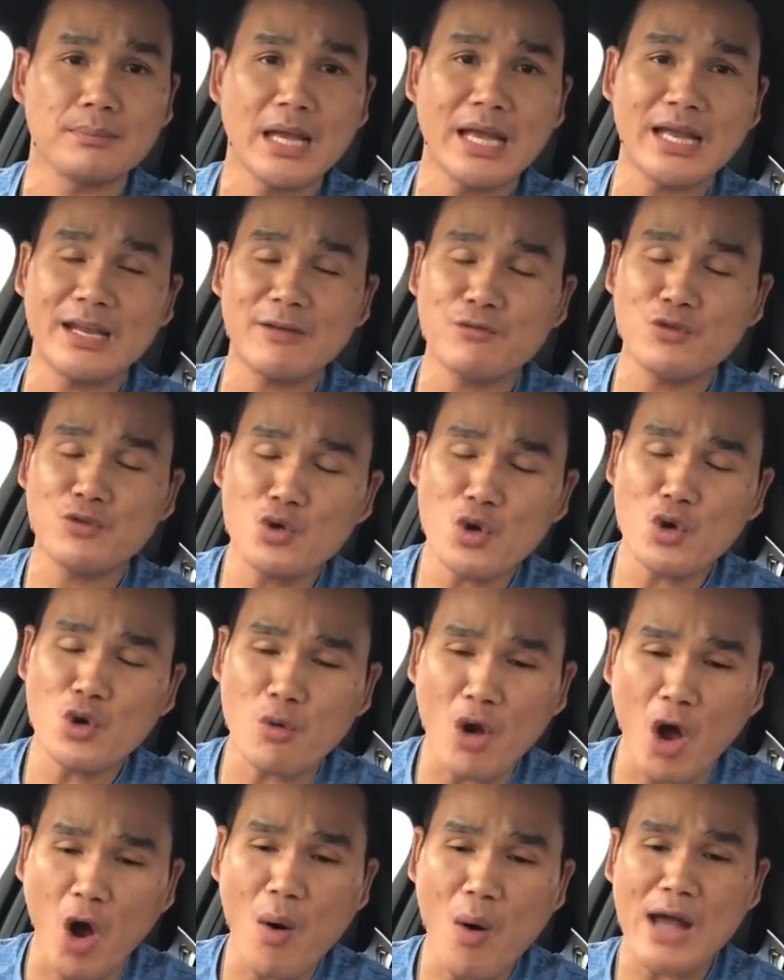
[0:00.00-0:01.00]
And if you
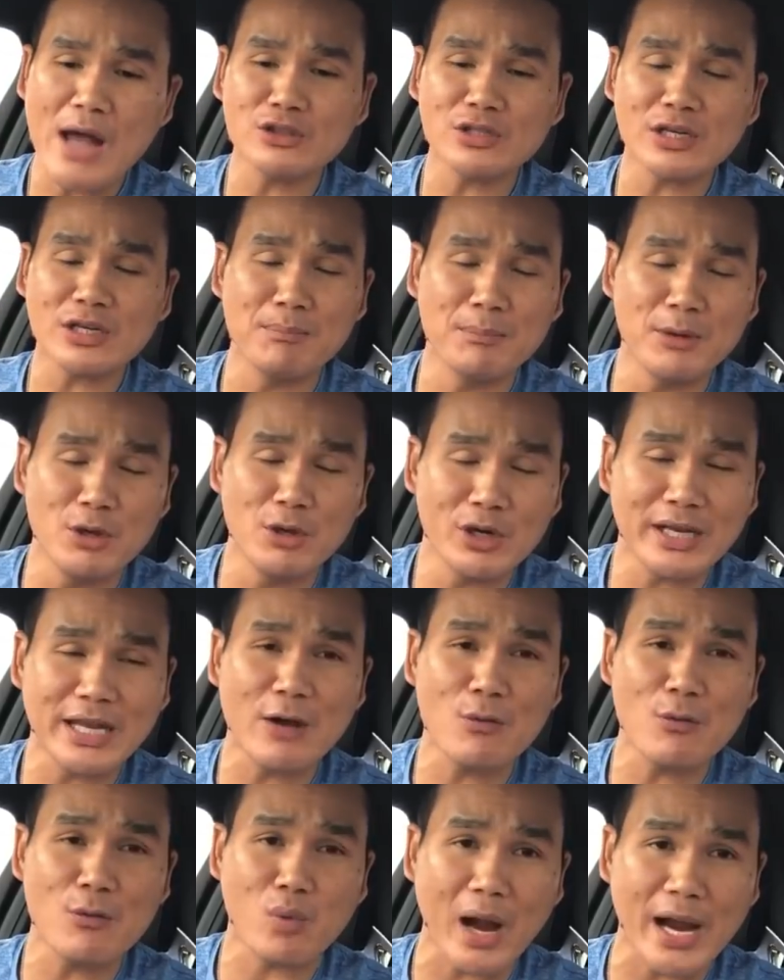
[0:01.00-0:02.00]
don't know how to
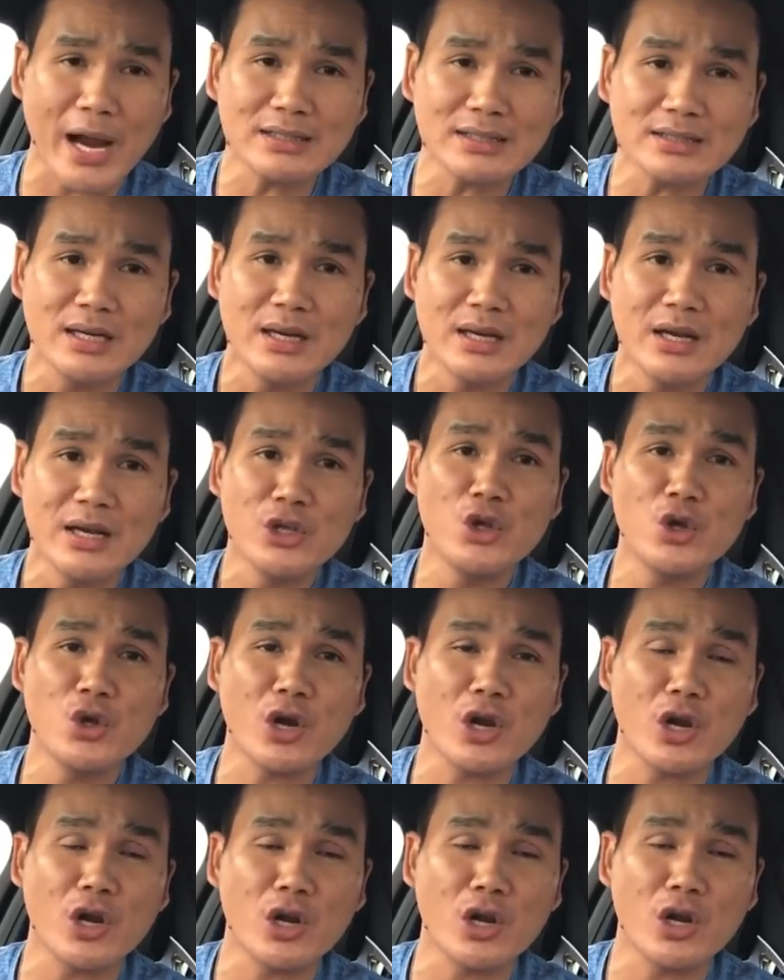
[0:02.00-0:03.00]
communicate right, you're
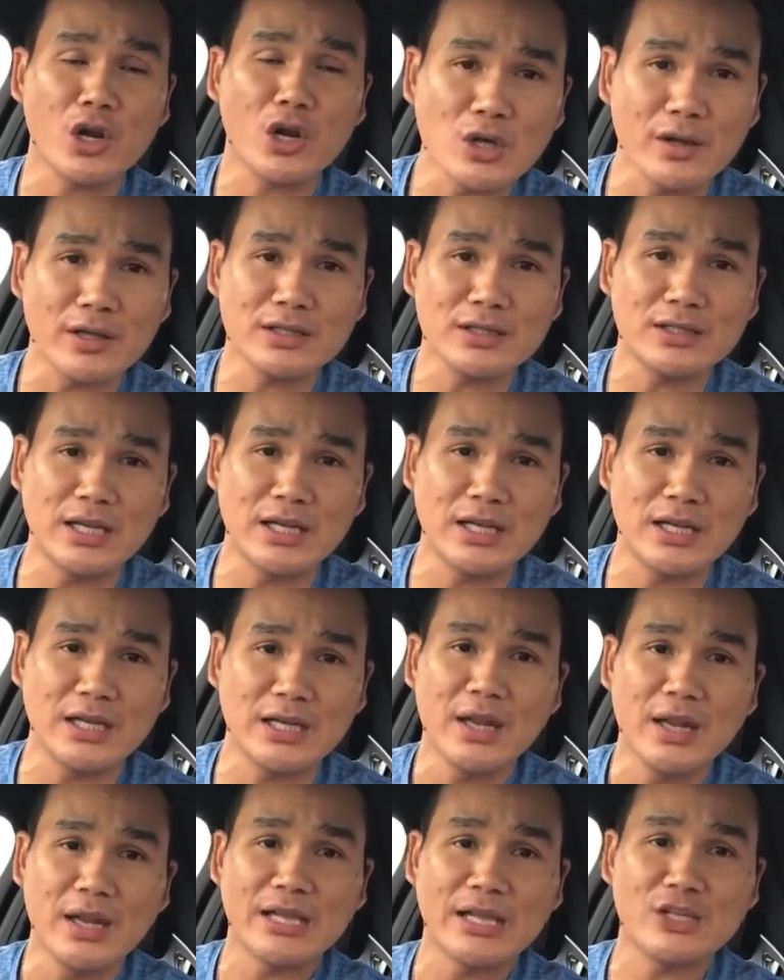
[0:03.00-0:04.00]
going to lose on the
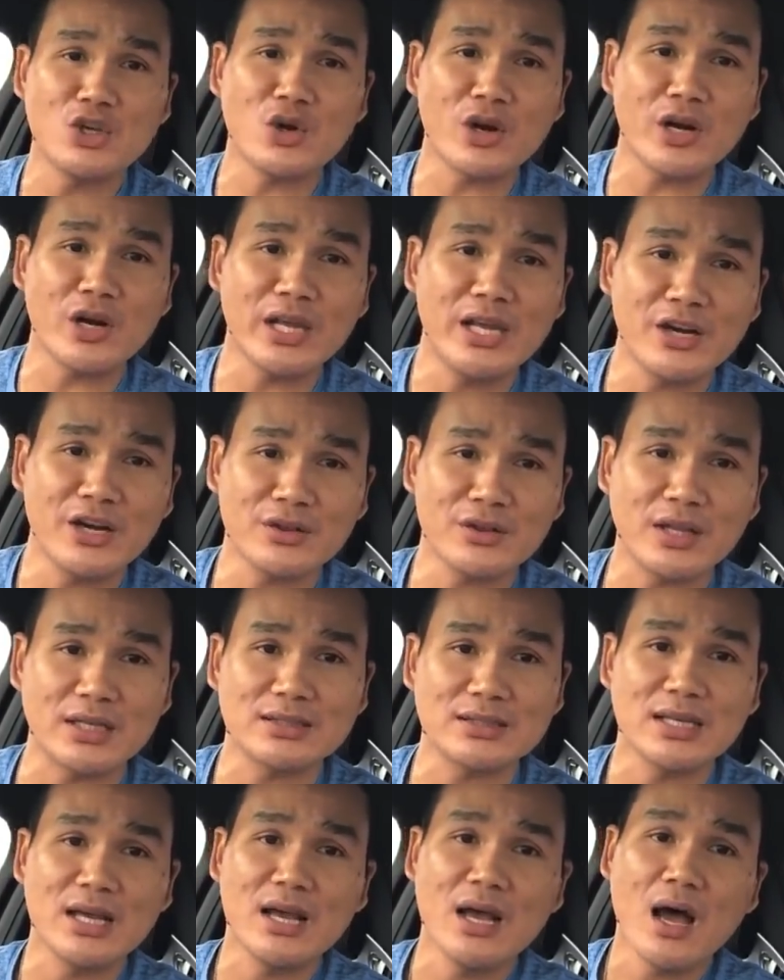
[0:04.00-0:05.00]
deal, and you're going to hear
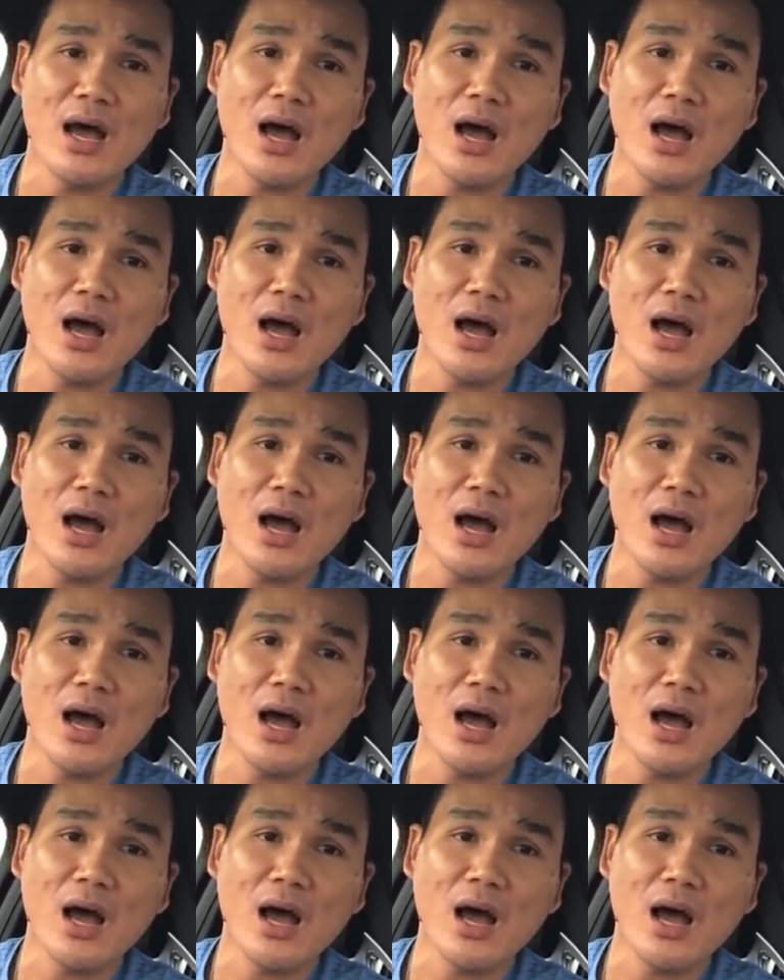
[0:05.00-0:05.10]
this.